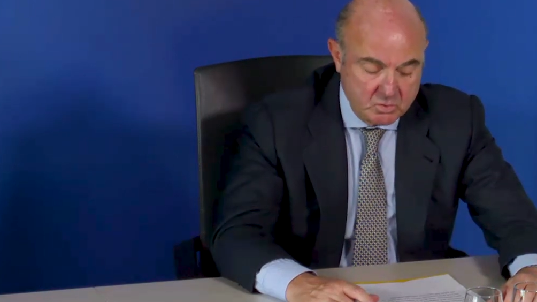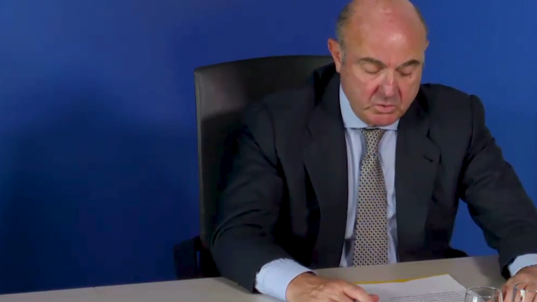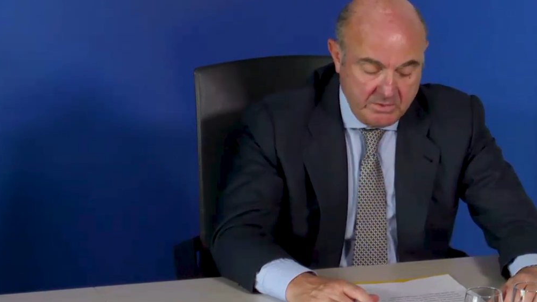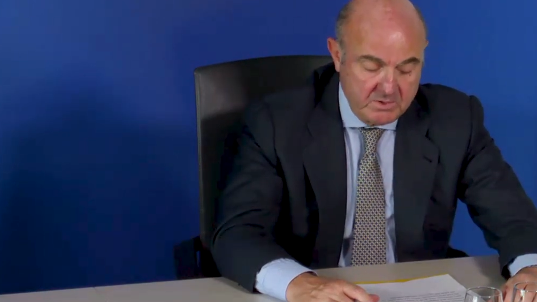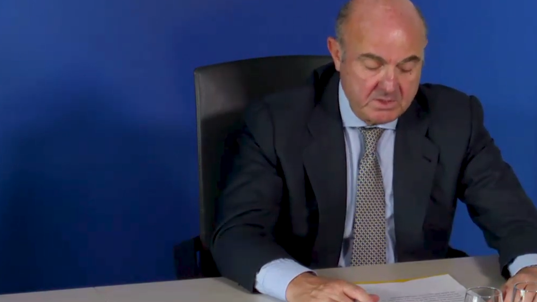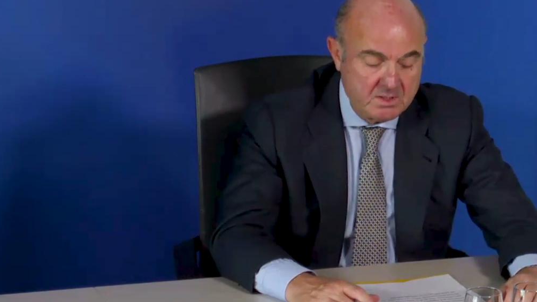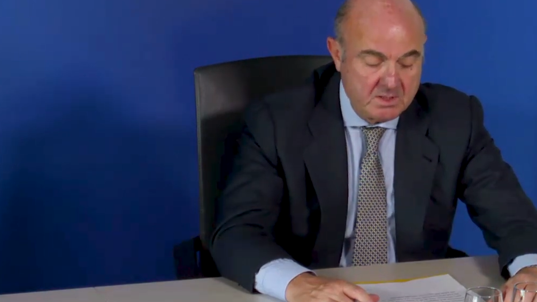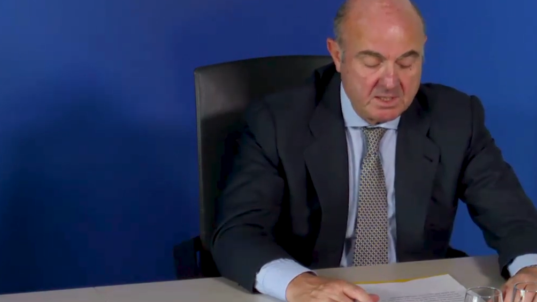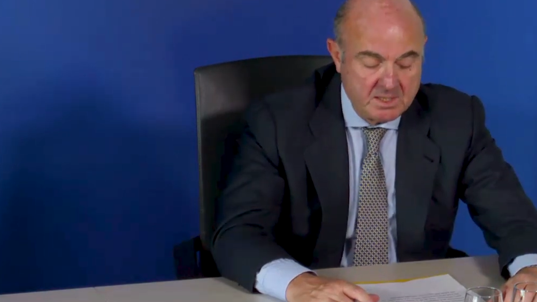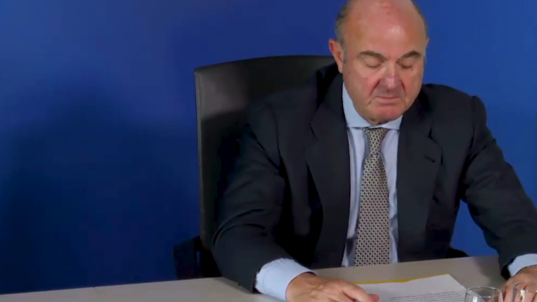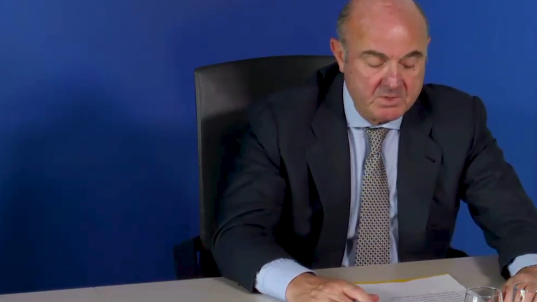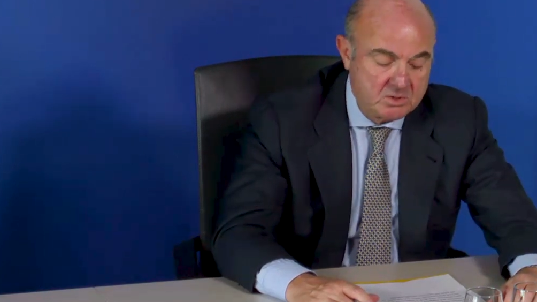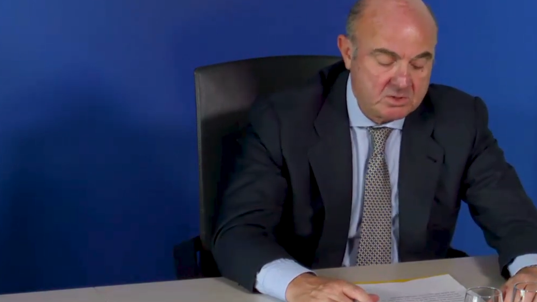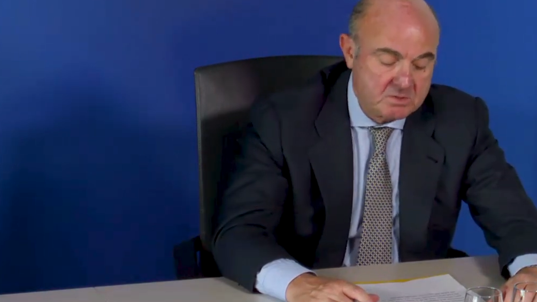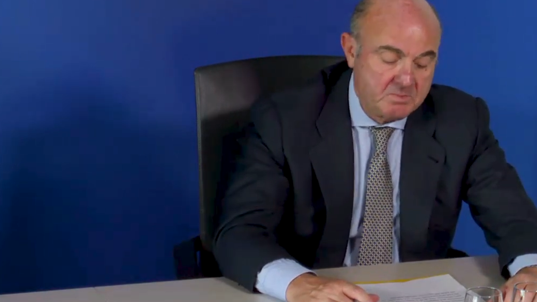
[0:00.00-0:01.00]
swift and
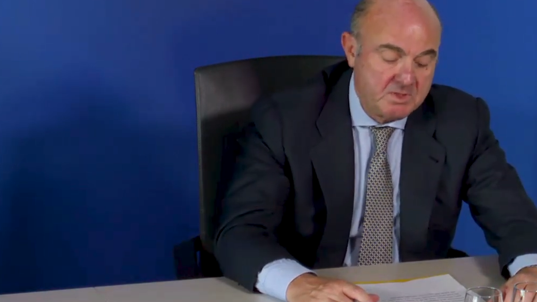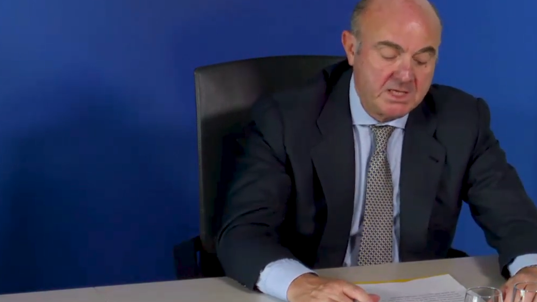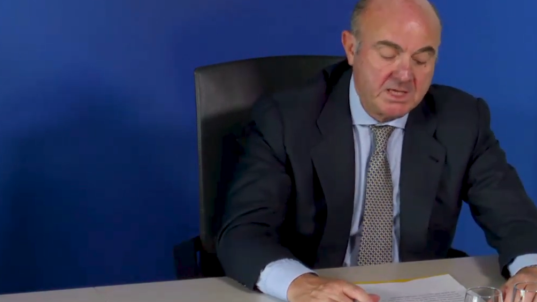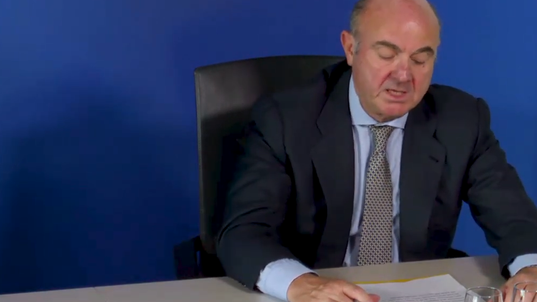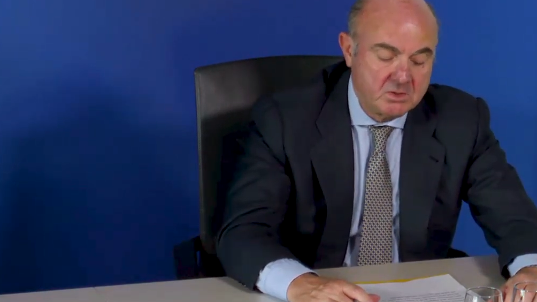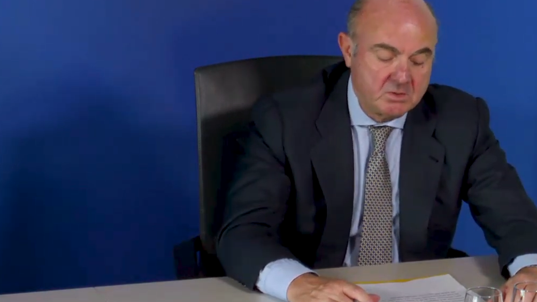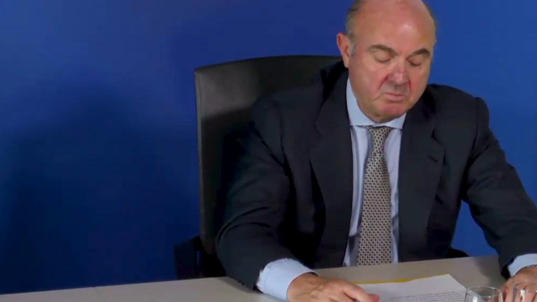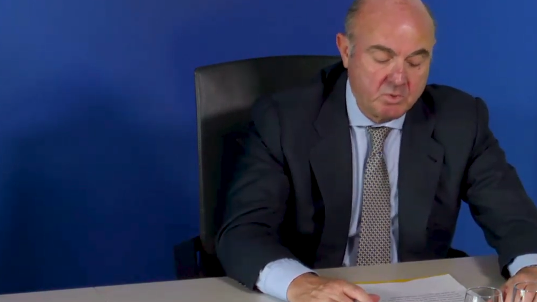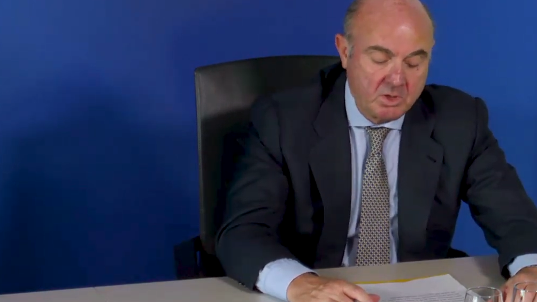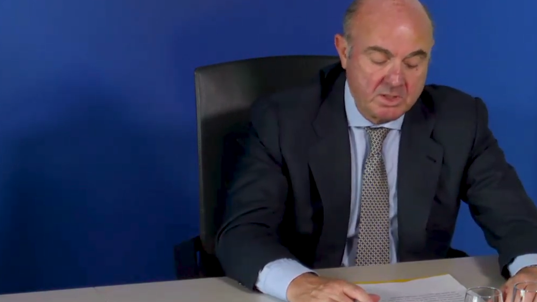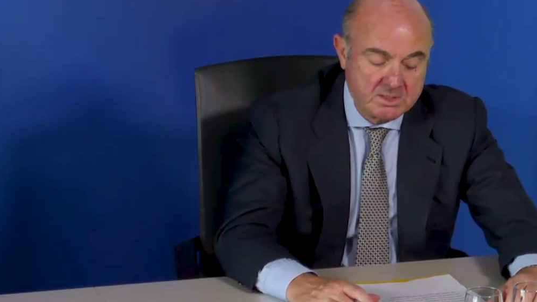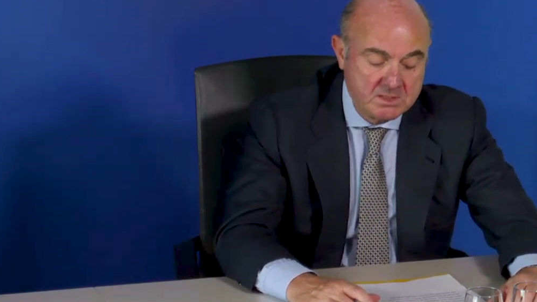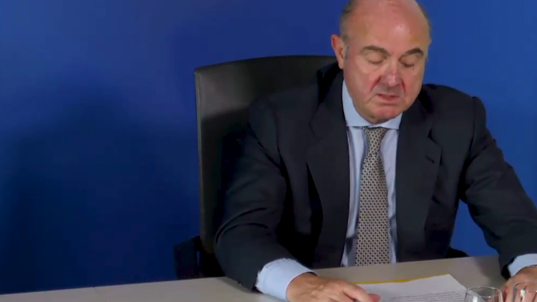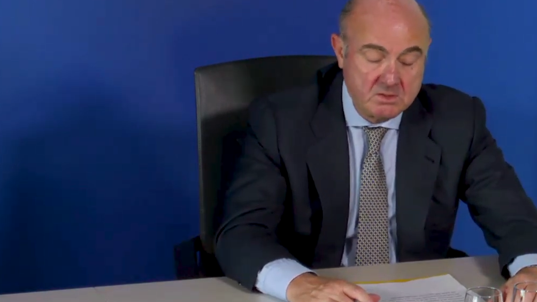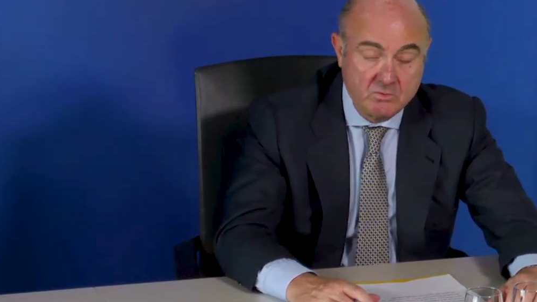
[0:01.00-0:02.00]
ambitious mitigation
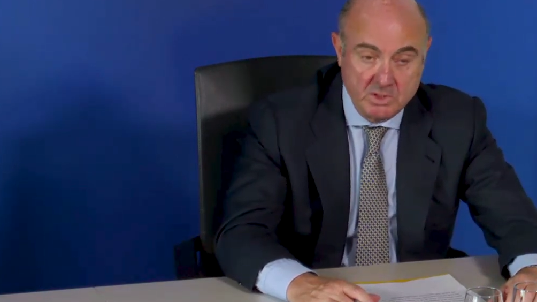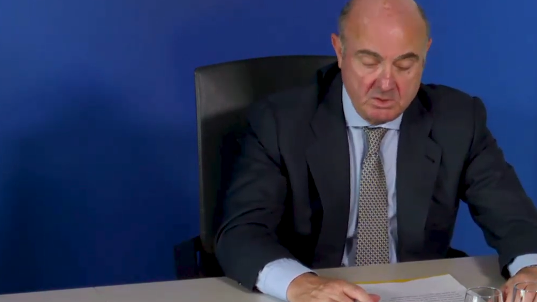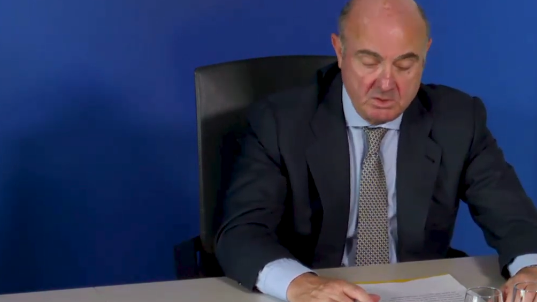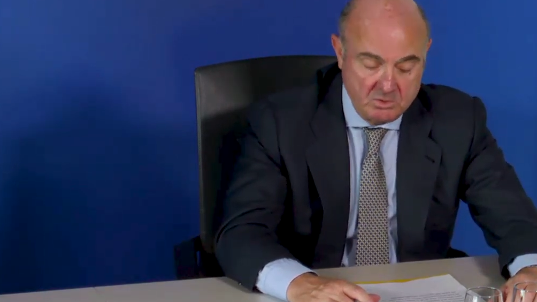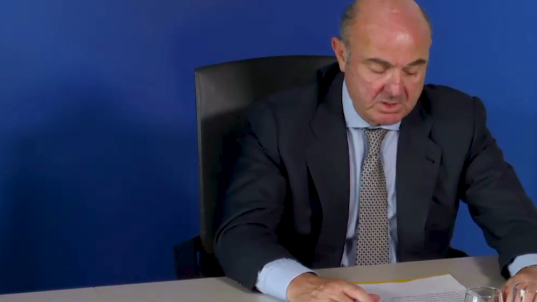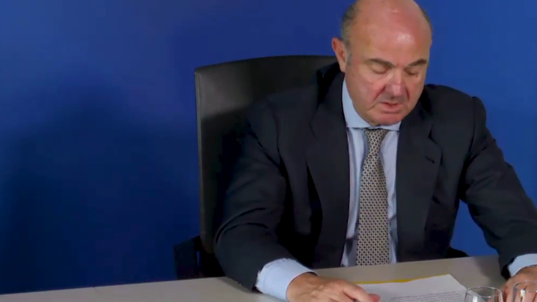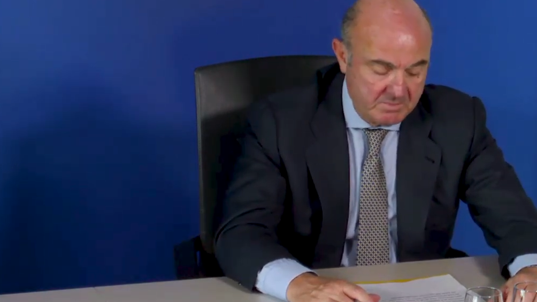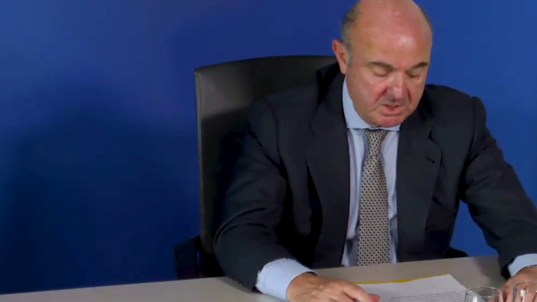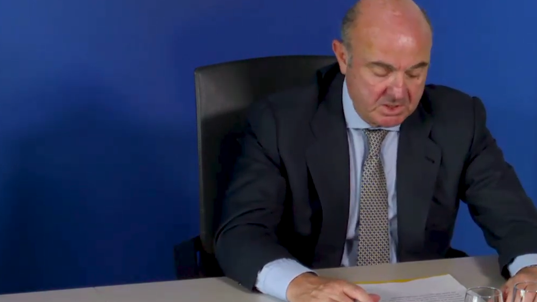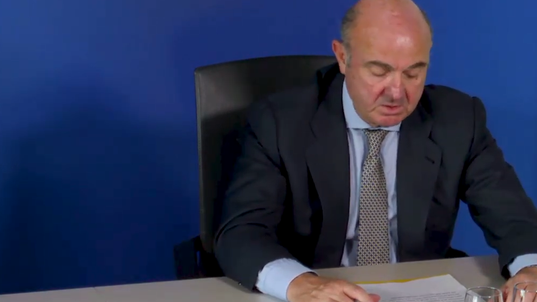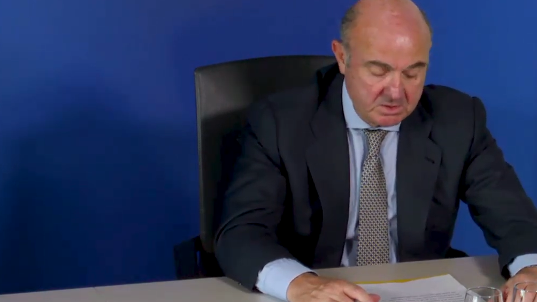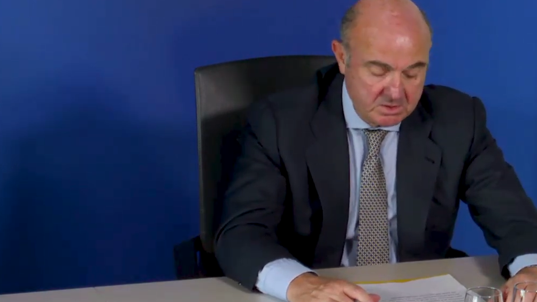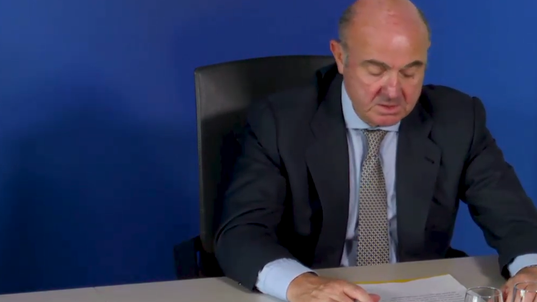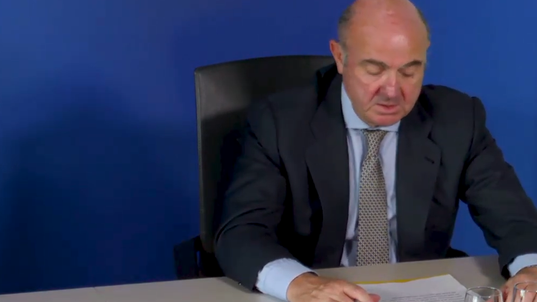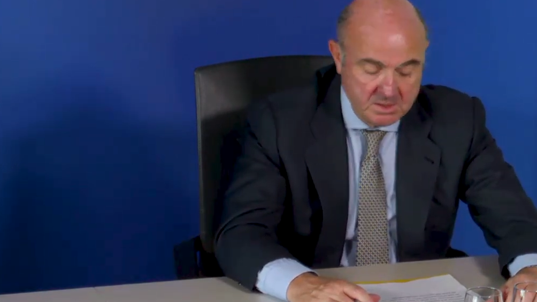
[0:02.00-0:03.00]
policies to reduce
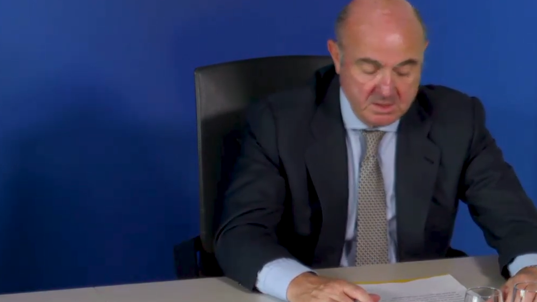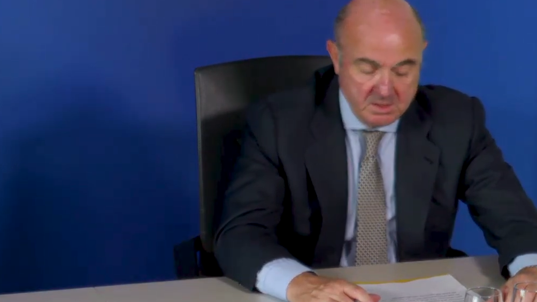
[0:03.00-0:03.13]
emissions